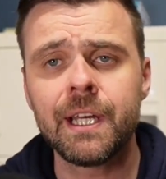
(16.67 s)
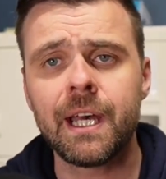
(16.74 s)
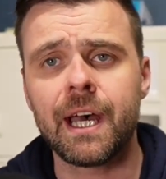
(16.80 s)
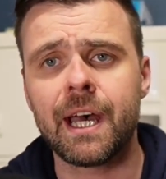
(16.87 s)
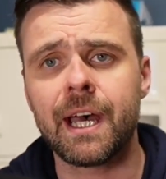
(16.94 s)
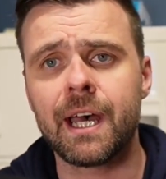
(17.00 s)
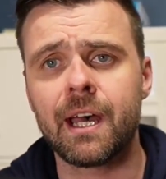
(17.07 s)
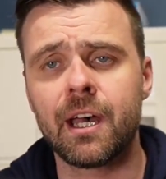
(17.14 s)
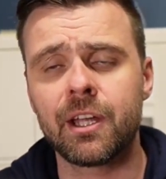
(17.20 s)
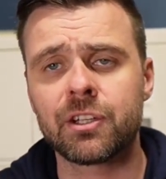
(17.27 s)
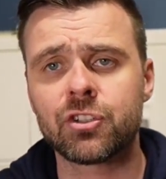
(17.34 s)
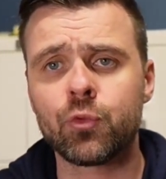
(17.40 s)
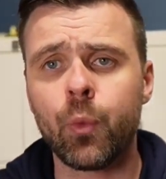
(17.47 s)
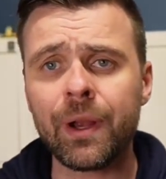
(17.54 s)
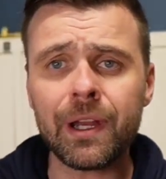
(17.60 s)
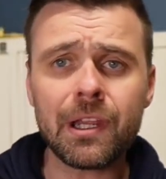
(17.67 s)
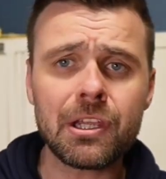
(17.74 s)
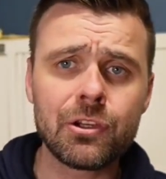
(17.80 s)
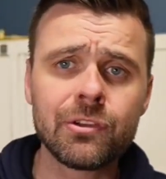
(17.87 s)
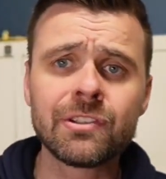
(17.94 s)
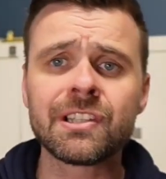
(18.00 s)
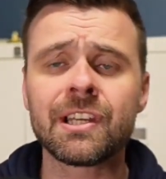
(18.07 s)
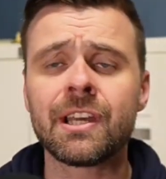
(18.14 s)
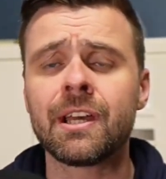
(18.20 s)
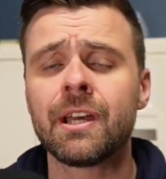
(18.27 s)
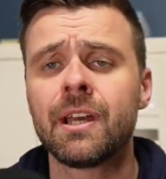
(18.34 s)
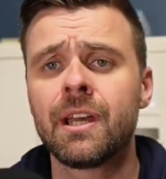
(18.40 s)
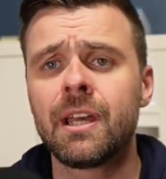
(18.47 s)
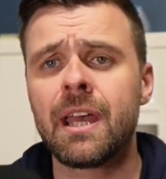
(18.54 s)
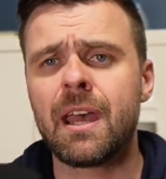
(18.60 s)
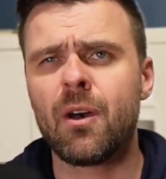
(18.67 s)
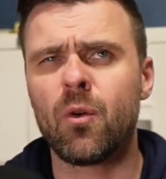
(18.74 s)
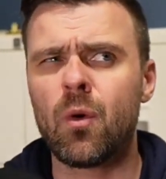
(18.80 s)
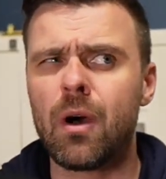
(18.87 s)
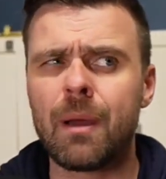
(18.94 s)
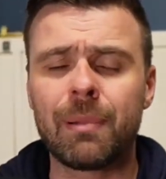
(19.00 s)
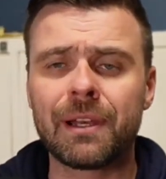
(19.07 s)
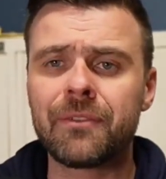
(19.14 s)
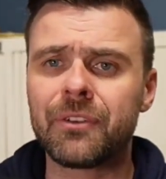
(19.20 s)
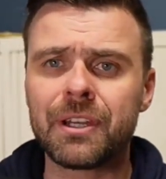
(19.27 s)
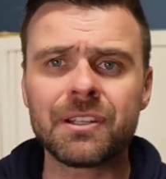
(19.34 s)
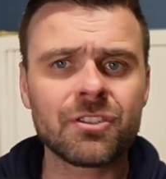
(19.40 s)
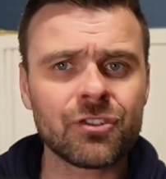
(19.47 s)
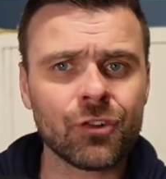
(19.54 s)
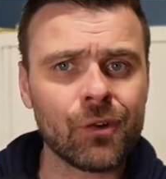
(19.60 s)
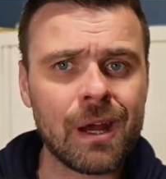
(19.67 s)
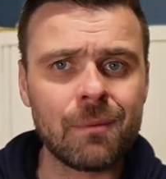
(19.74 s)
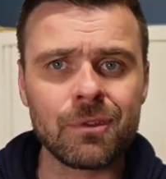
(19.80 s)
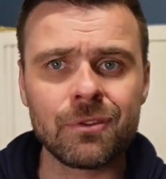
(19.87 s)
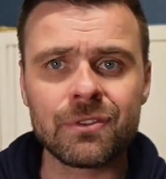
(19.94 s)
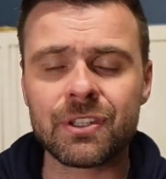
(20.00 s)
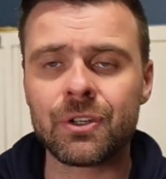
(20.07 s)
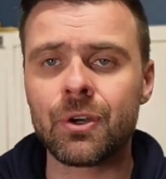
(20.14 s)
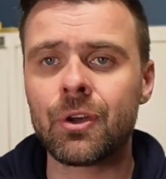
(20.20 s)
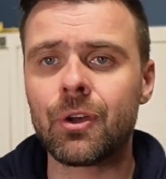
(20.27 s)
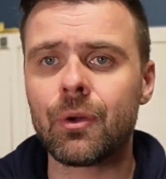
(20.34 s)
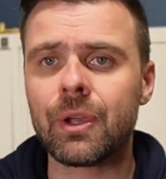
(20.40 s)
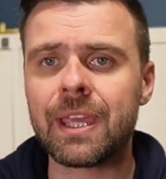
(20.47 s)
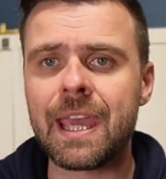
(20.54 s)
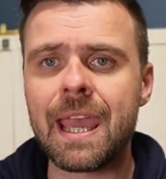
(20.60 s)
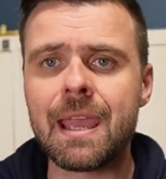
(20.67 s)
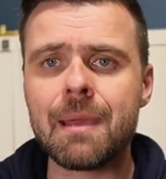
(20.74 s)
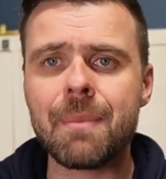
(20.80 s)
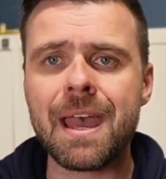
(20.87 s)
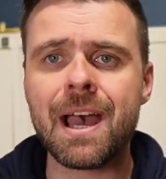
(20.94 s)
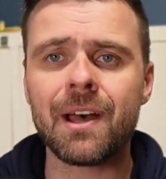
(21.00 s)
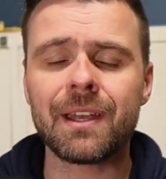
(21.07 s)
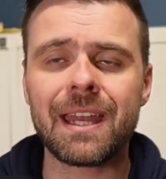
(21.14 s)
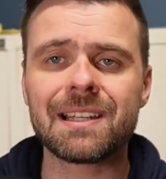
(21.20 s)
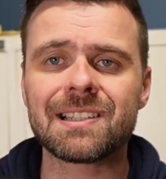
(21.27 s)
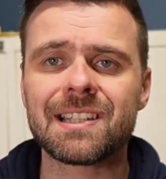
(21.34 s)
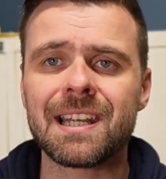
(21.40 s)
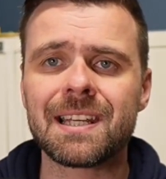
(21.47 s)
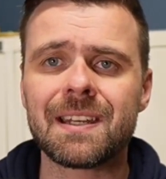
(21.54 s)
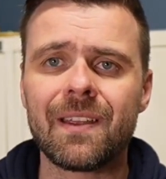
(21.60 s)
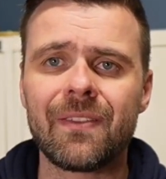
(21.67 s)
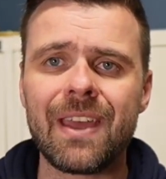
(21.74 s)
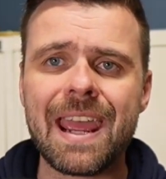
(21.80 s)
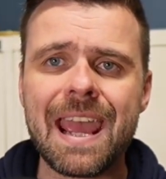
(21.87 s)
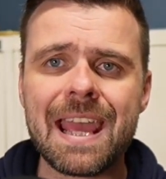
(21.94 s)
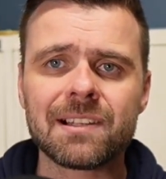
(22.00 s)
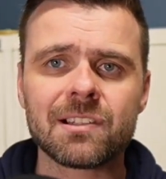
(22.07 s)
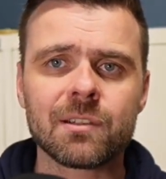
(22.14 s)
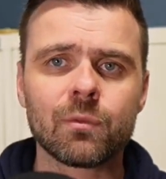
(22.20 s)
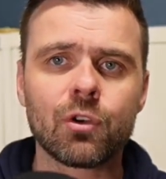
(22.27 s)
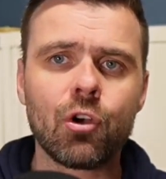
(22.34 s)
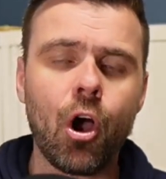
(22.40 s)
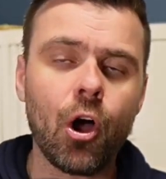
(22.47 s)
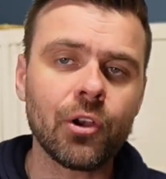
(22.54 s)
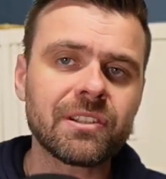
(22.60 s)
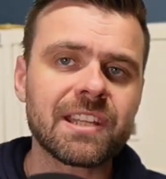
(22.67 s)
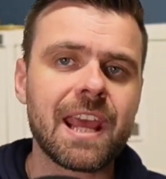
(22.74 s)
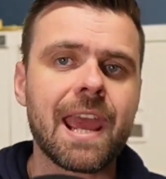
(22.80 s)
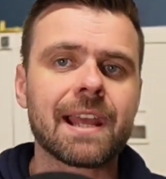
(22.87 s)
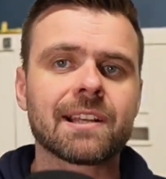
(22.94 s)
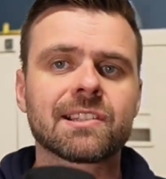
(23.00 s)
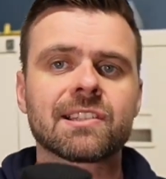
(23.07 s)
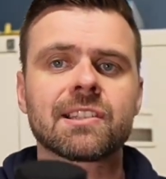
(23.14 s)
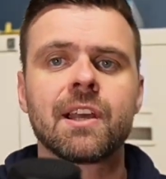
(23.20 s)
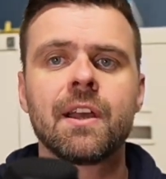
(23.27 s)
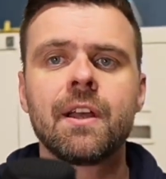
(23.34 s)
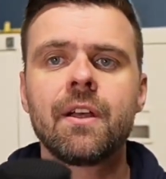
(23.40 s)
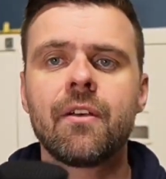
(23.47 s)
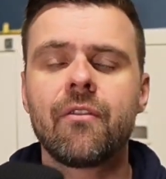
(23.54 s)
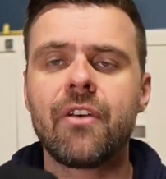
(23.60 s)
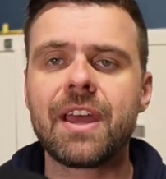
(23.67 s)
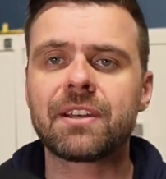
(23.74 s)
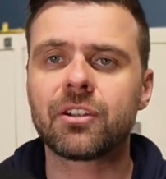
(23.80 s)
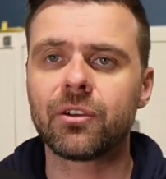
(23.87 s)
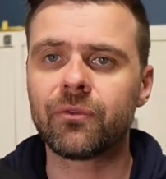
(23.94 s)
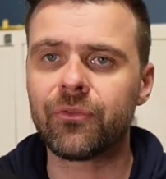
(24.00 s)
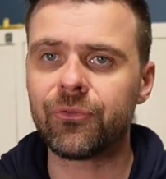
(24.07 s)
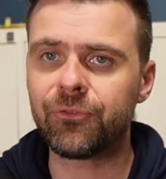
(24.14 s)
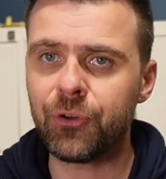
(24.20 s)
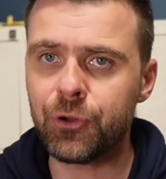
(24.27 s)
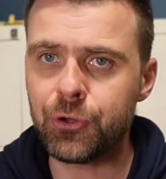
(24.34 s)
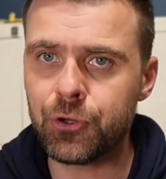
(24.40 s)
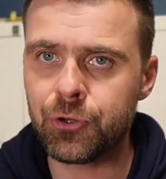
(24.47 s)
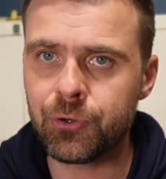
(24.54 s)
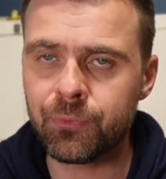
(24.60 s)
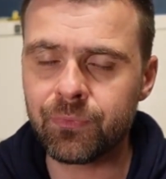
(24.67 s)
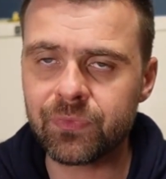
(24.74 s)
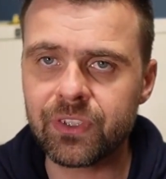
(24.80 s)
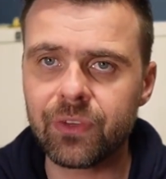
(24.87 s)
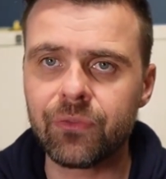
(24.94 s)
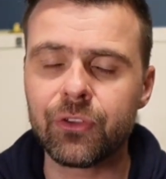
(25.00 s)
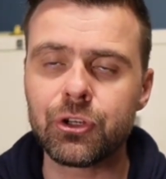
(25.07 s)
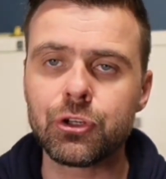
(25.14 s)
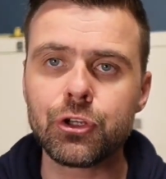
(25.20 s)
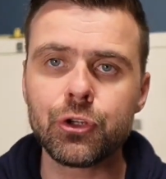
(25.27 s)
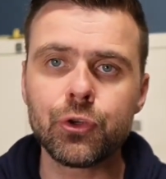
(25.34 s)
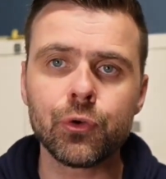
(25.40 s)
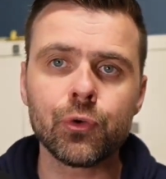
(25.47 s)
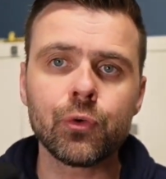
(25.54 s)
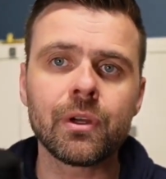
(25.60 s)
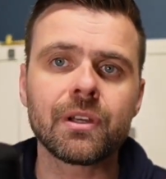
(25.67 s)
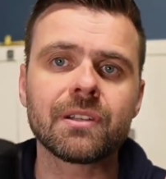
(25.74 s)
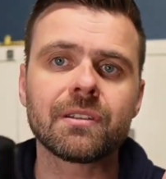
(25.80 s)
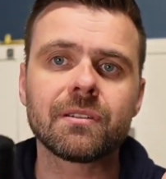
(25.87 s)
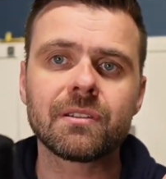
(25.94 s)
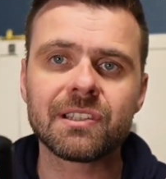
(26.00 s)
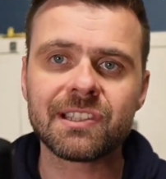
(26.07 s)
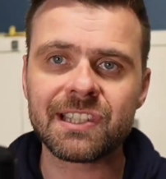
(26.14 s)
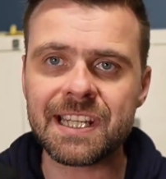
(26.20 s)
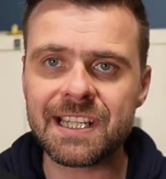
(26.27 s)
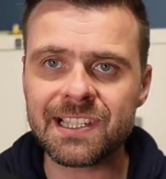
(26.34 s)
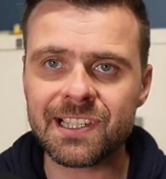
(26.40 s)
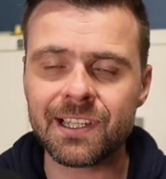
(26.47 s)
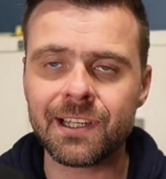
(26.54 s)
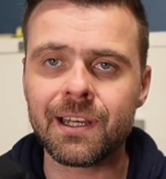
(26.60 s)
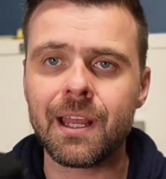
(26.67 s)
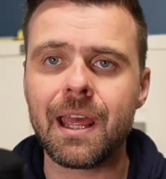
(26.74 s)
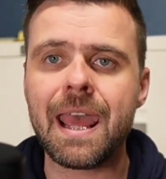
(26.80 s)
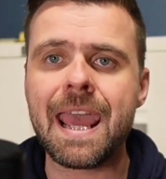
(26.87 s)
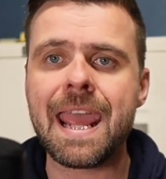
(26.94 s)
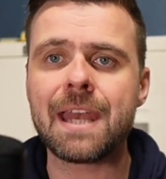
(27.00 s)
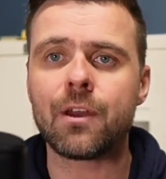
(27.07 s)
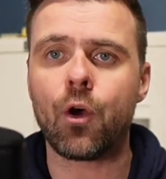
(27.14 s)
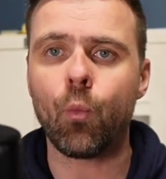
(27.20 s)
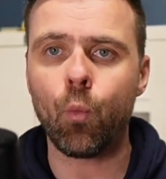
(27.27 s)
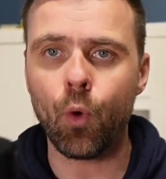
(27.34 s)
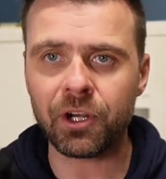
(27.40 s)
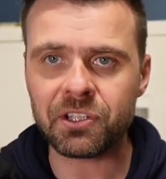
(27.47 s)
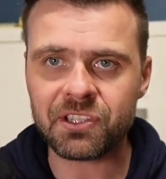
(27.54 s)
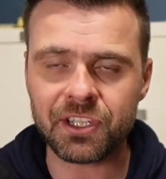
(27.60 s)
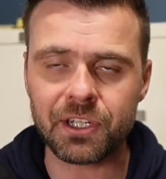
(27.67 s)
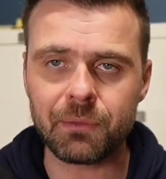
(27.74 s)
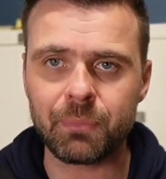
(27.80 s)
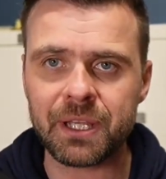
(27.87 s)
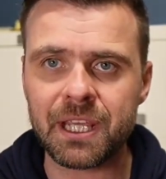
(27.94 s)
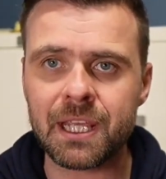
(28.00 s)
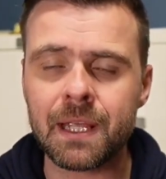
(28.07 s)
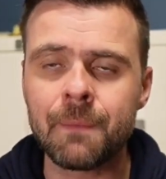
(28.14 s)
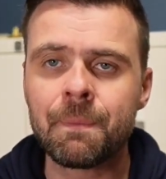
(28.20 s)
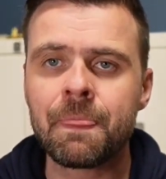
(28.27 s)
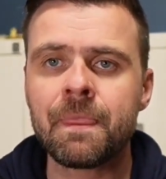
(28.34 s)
A Twitter user, or I believe an Instagram user, came out and said they had some contacts that confirmed the new season and what it's going to be